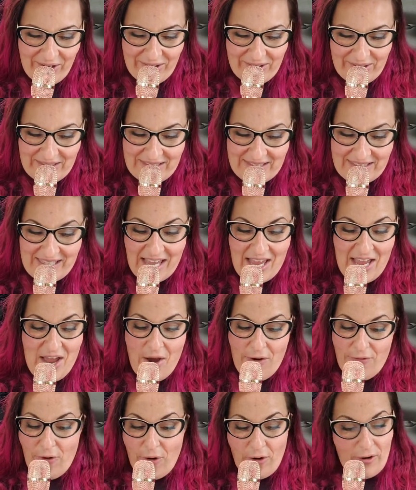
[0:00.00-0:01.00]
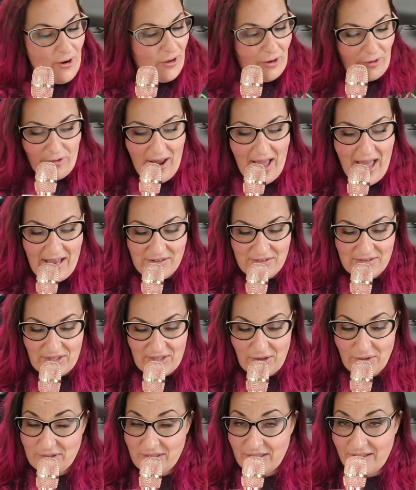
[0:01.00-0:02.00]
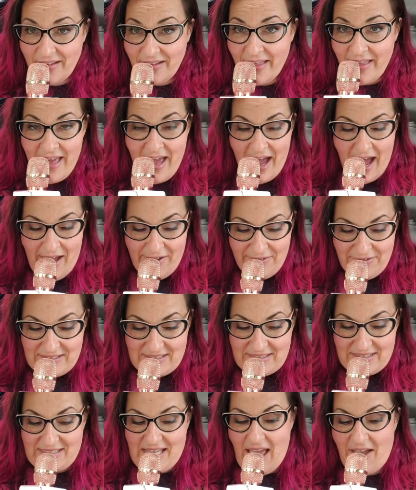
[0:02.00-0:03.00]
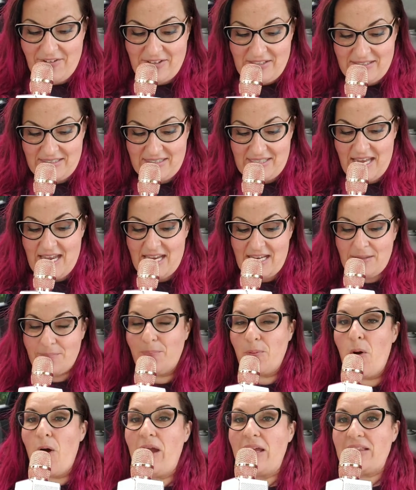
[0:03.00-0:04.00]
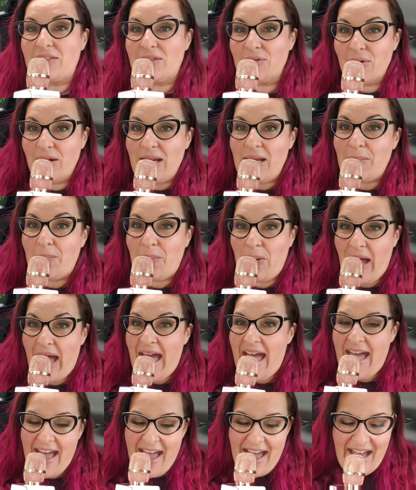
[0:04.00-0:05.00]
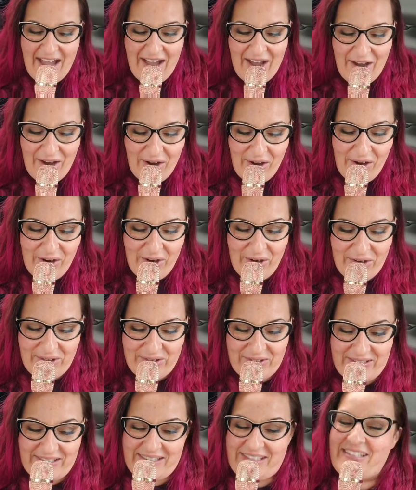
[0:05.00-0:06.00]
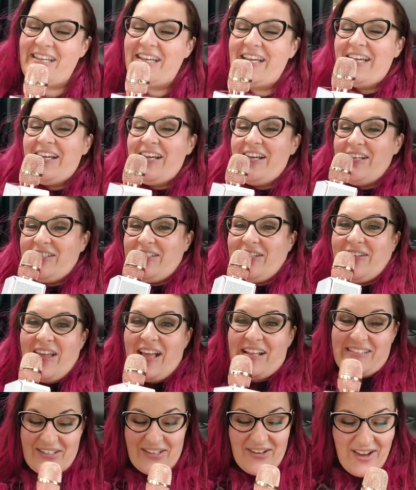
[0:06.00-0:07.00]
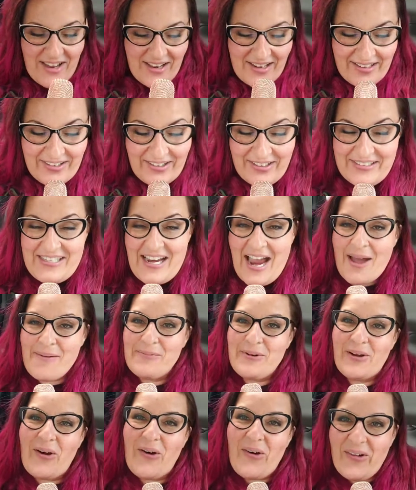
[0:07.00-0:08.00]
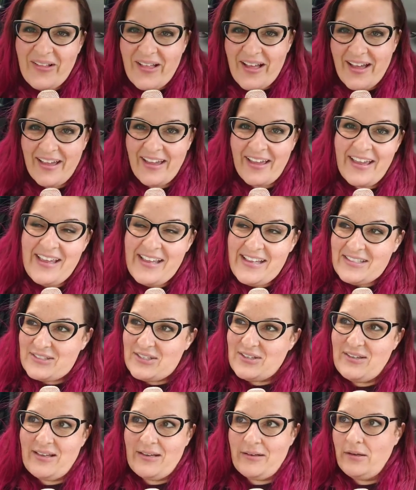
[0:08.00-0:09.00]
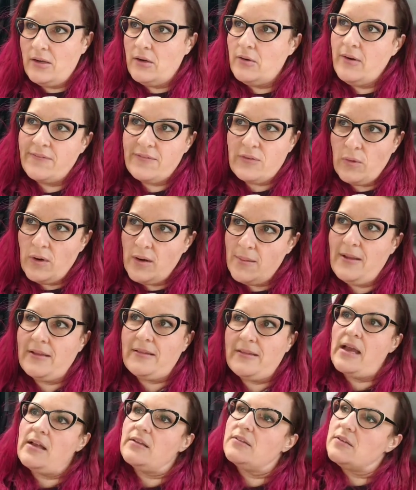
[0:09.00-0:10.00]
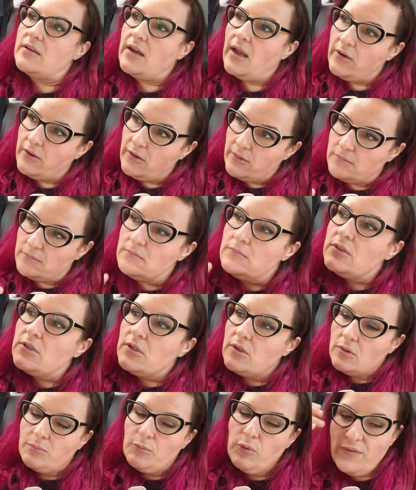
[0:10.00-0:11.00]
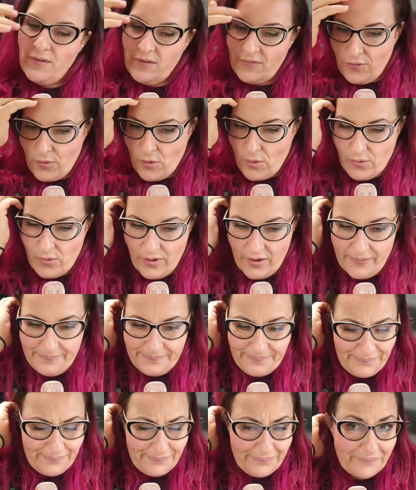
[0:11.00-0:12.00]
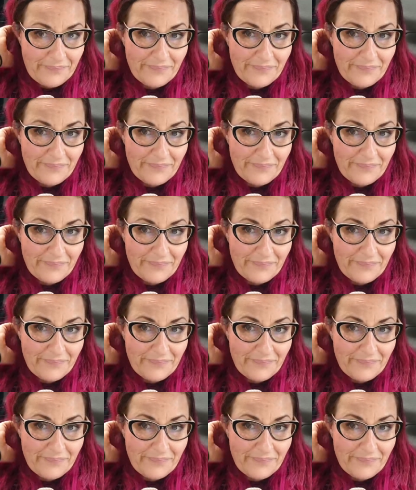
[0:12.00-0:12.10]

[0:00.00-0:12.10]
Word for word: pounds for a grand total of seventeen point three pounds. So that's good. Good job, Nicola. So now you don't have to worry about that. So now you're, you know, moving forward